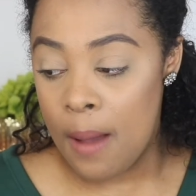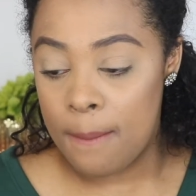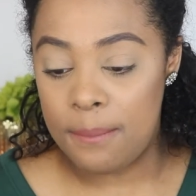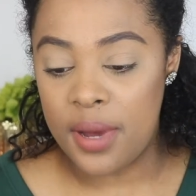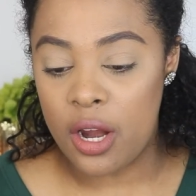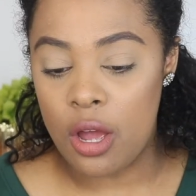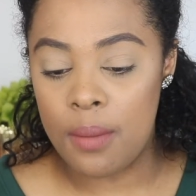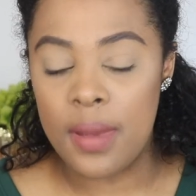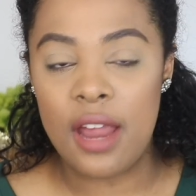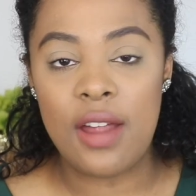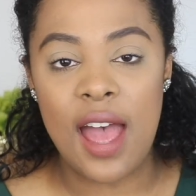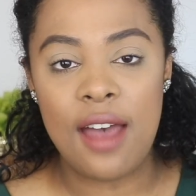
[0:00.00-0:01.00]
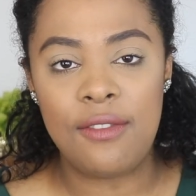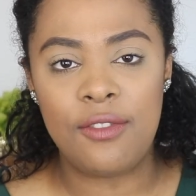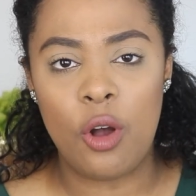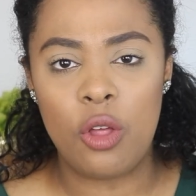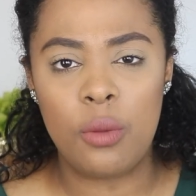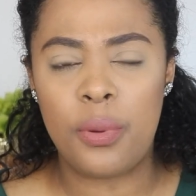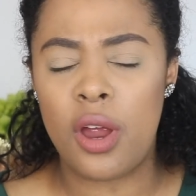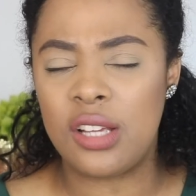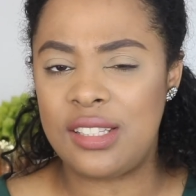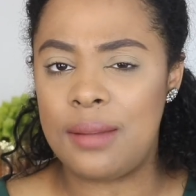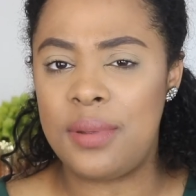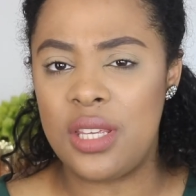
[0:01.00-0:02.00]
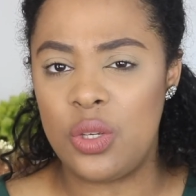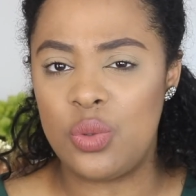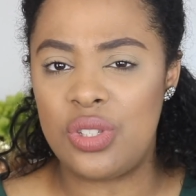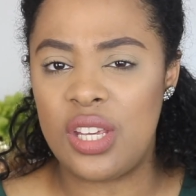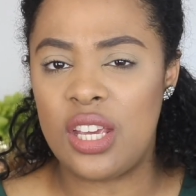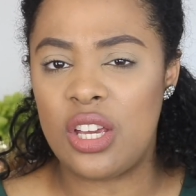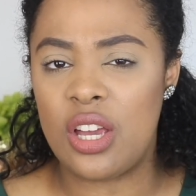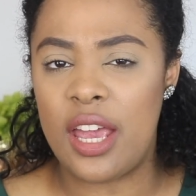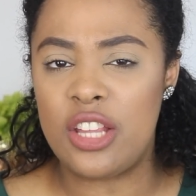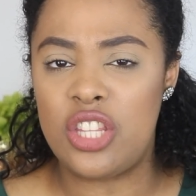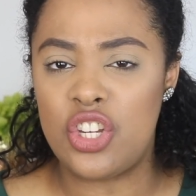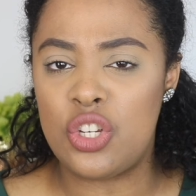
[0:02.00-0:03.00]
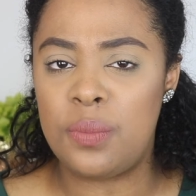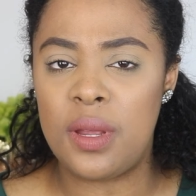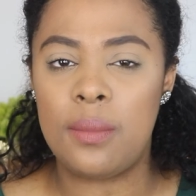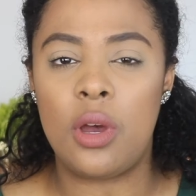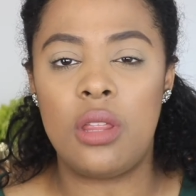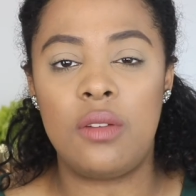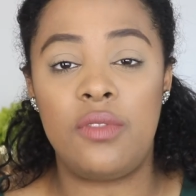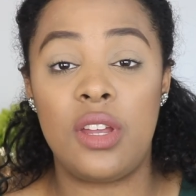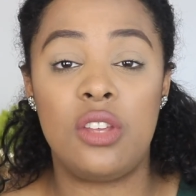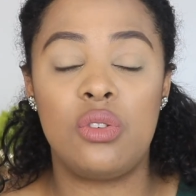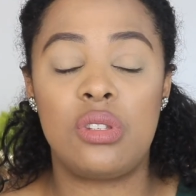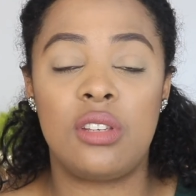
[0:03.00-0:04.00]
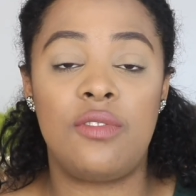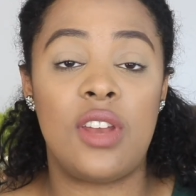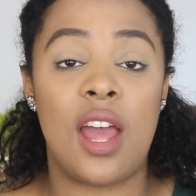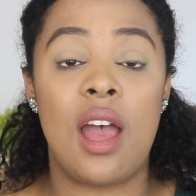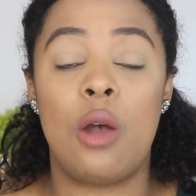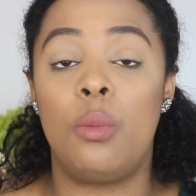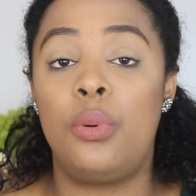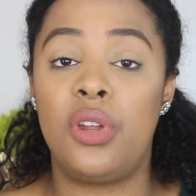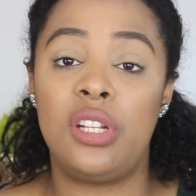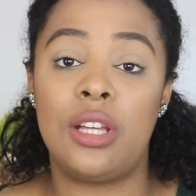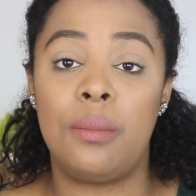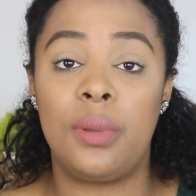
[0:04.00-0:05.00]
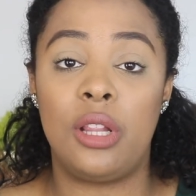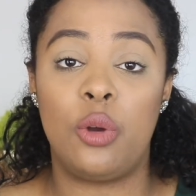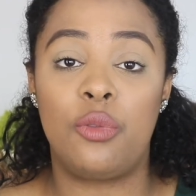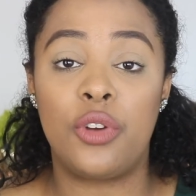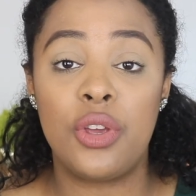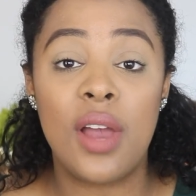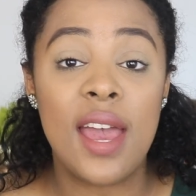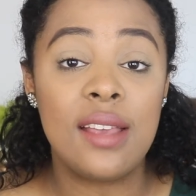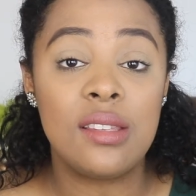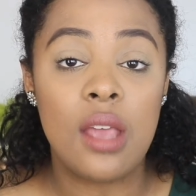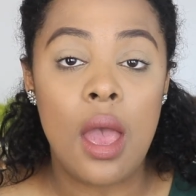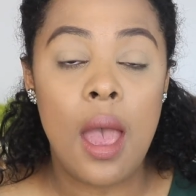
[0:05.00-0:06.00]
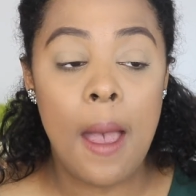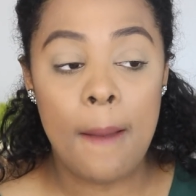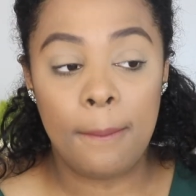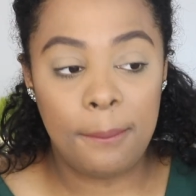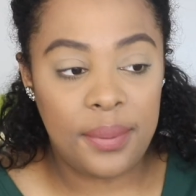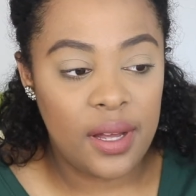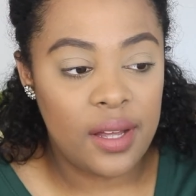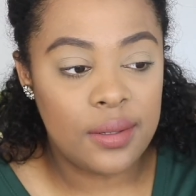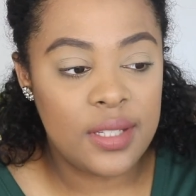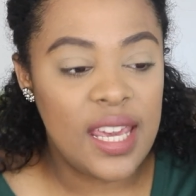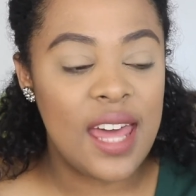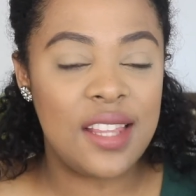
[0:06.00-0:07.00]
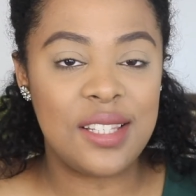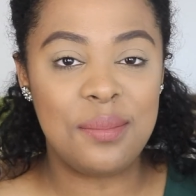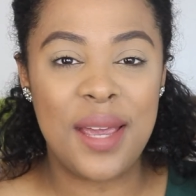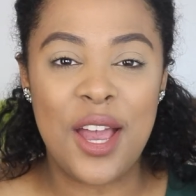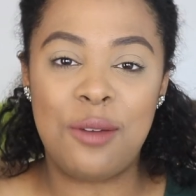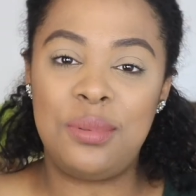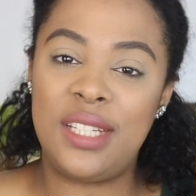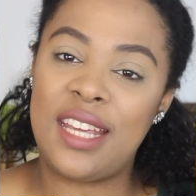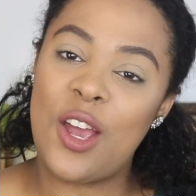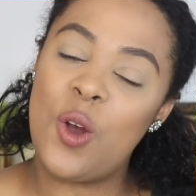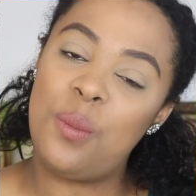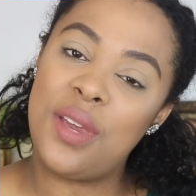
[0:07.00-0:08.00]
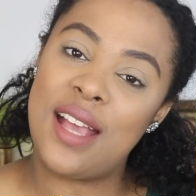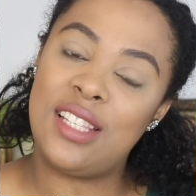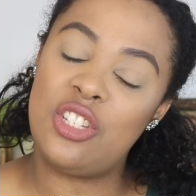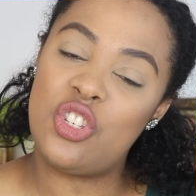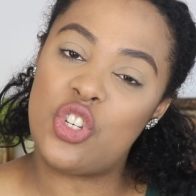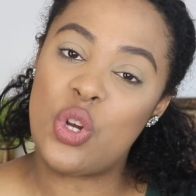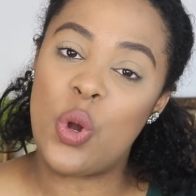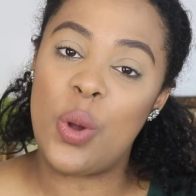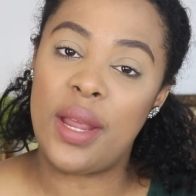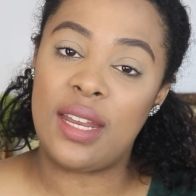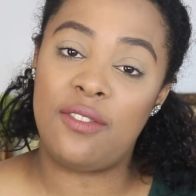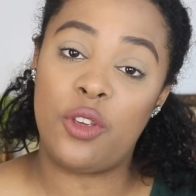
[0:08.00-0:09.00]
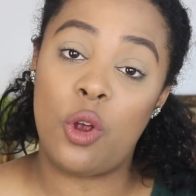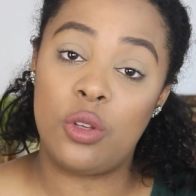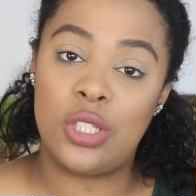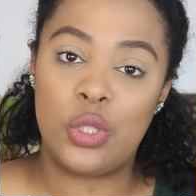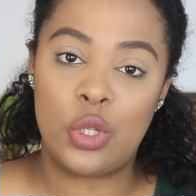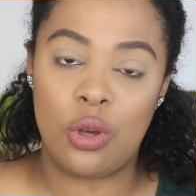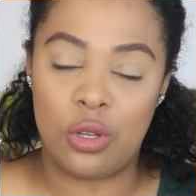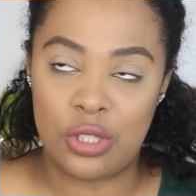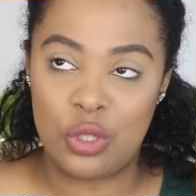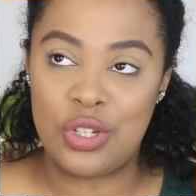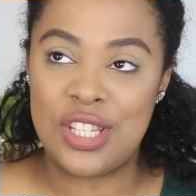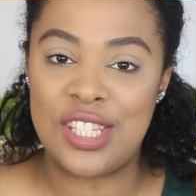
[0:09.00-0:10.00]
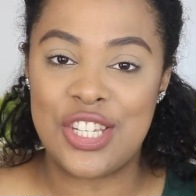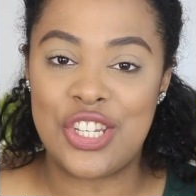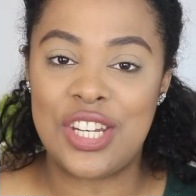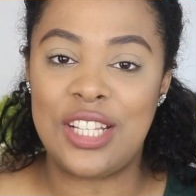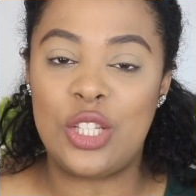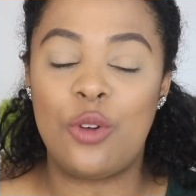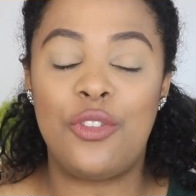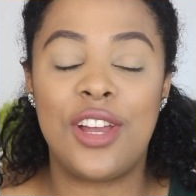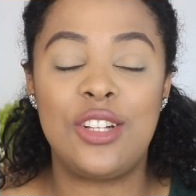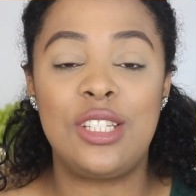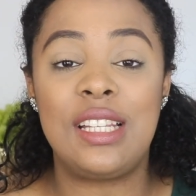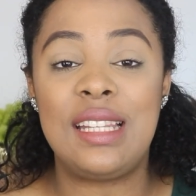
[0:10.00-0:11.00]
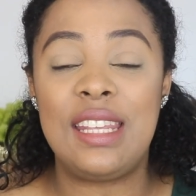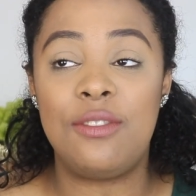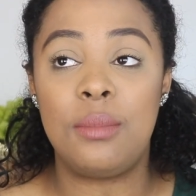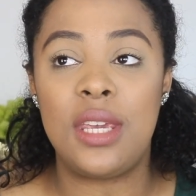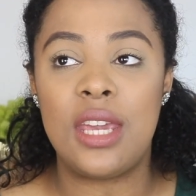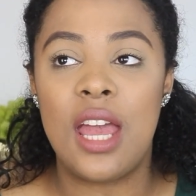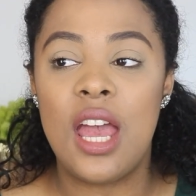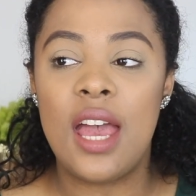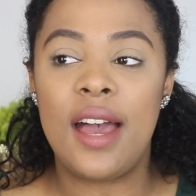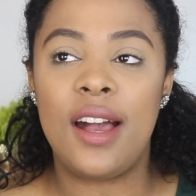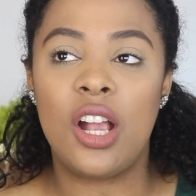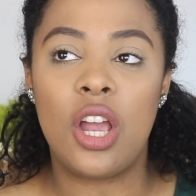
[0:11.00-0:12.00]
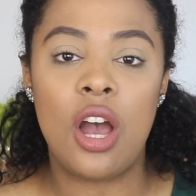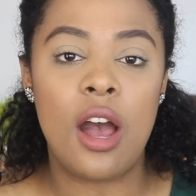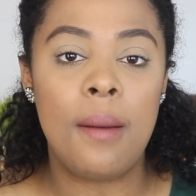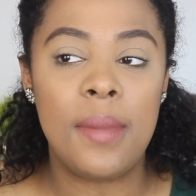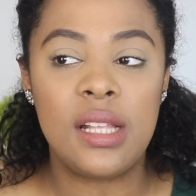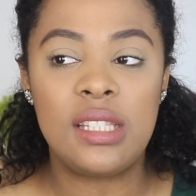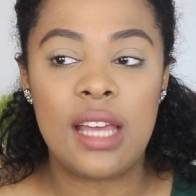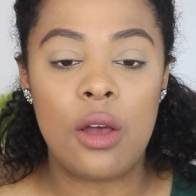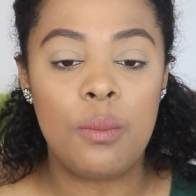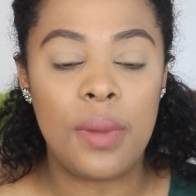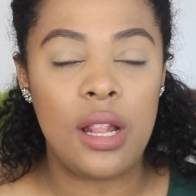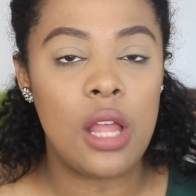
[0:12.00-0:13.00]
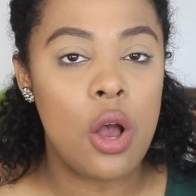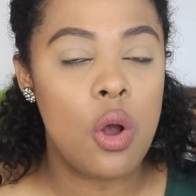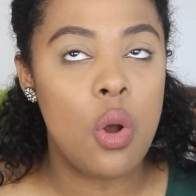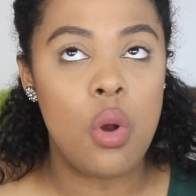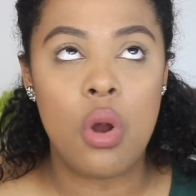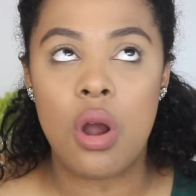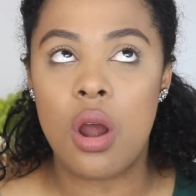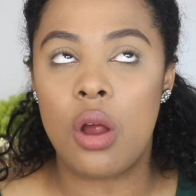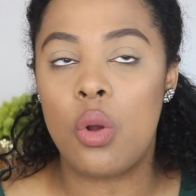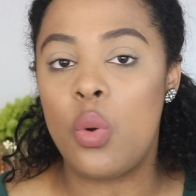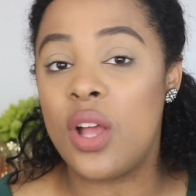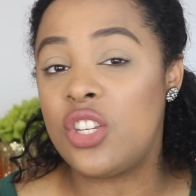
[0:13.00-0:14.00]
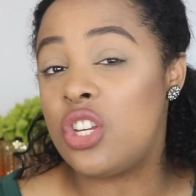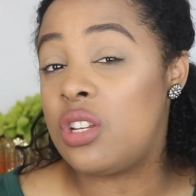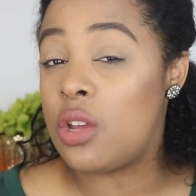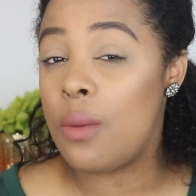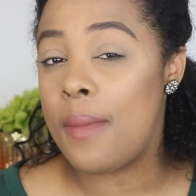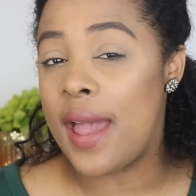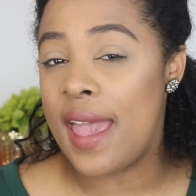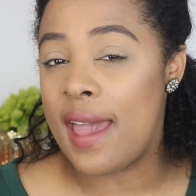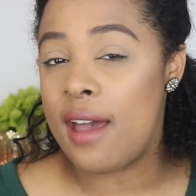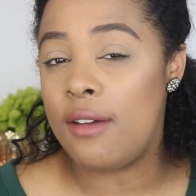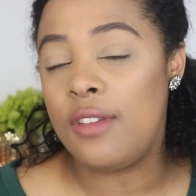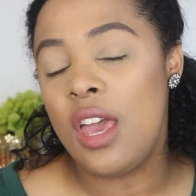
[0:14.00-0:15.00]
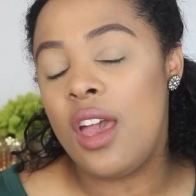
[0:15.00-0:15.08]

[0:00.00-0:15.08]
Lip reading: But I have all the products that I've been using. There should be more other videos. If not, I will put it down below for you guys. But yeah, this is my update. I hope you guys enjoyed. If you're also transitioning, don't forget to leave me a comment down below or a question that you might have,